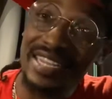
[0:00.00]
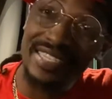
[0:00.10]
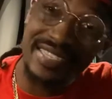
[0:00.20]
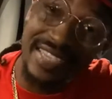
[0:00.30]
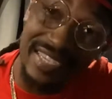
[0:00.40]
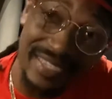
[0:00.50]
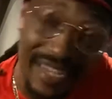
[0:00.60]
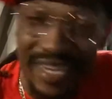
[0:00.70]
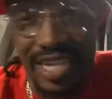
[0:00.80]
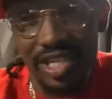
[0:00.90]
this thing
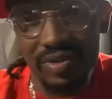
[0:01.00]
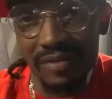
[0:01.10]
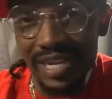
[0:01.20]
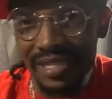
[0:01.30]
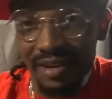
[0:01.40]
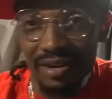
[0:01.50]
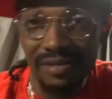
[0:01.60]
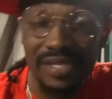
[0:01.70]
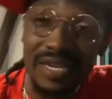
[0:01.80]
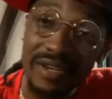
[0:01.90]
3 weeks ago
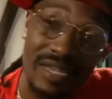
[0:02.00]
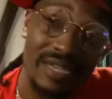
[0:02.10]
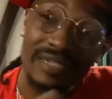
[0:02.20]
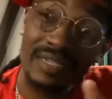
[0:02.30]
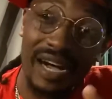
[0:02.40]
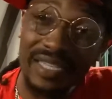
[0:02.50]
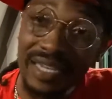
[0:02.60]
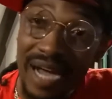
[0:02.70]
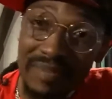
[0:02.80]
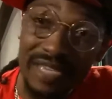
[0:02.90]
as an
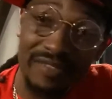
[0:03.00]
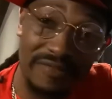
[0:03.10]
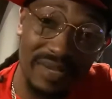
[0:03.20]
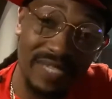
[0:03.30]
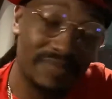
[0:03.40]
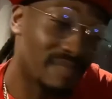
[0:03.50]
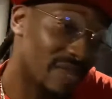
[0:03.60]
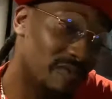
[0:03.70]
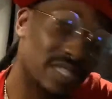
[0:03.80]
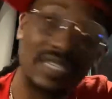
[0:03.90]
hobby, you feel me? It
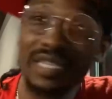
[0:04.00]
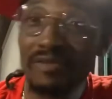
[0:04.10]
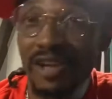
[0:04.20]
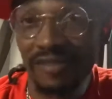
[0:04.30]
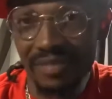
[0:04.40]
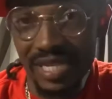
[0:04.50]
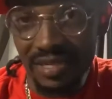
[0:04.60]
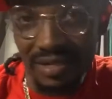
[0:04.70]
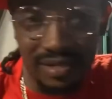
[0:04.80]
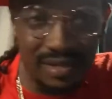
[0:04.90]
was just a way for me
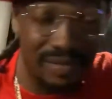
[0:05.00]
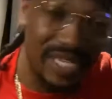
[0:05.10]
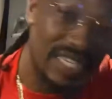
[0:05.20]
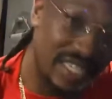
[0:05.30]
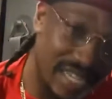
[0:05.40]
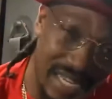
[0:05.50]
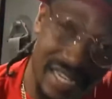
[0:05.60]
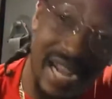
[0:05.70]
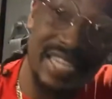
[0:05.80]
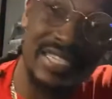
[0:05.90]
to share the knowledge